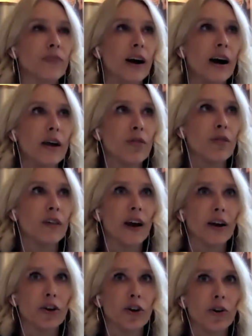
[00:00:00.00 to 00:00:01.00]
I think
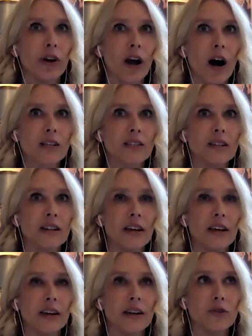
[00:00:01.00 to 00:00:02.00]
that
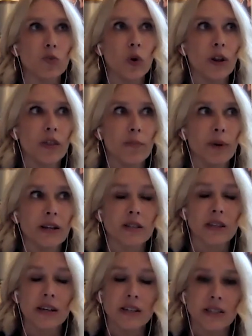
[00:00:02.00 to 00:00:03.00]
curiosity is one of the biggest
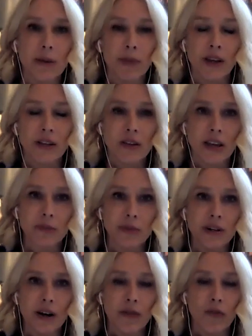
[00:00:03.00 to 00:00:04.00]
things that makes
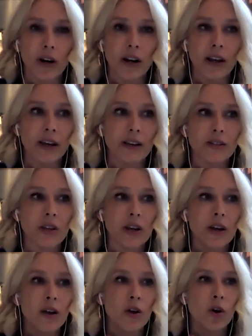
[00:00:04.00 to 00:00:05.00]
Gatesman different. Is
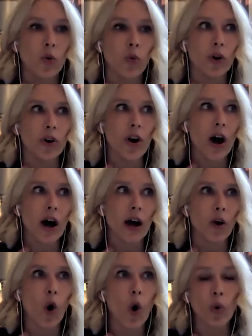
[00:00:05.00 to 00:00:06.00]
we're not
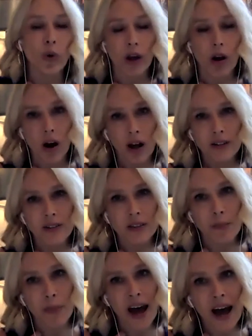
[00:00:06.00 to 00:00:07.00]
holding on to the
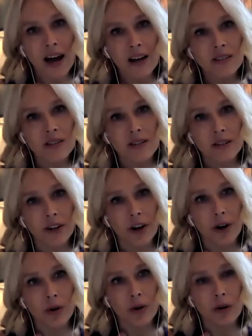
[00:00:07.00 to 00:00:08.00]
past,
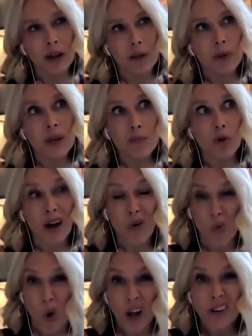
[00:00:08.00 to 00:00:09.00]
and people
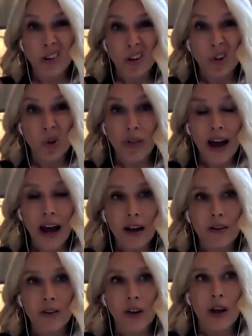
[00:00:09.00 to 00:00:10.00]
that want to do that
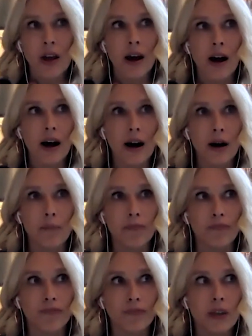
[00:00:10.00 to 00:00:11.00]

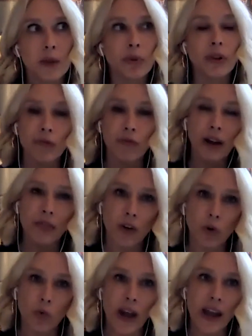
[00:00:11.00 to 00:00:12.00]
typically find
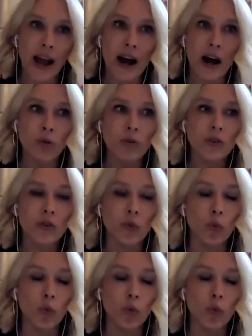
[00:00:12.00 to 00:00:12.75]
their way out.